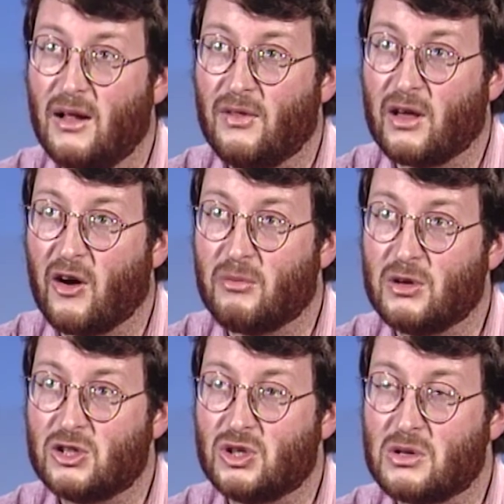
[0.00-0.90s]
the
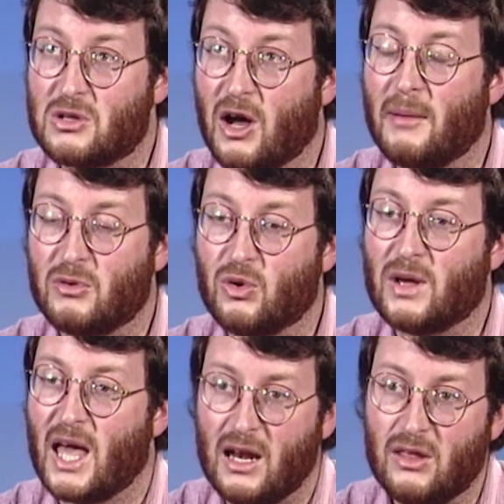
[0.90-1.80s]
government should stop
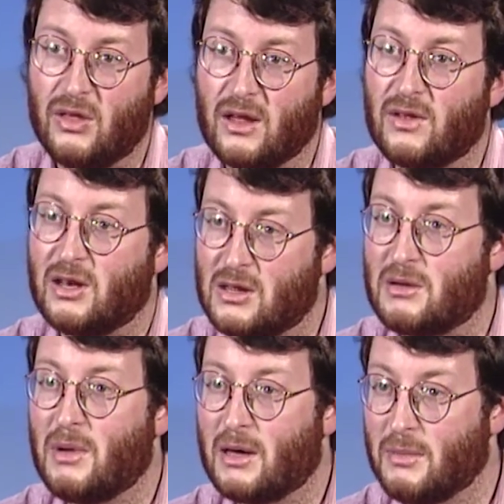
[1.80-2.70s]
doing anything that doesn't
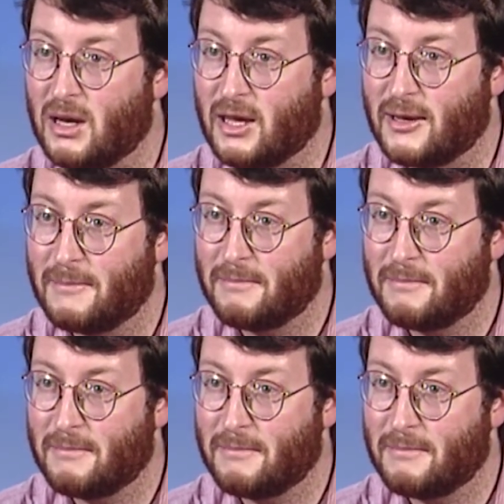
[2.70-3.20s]
make money.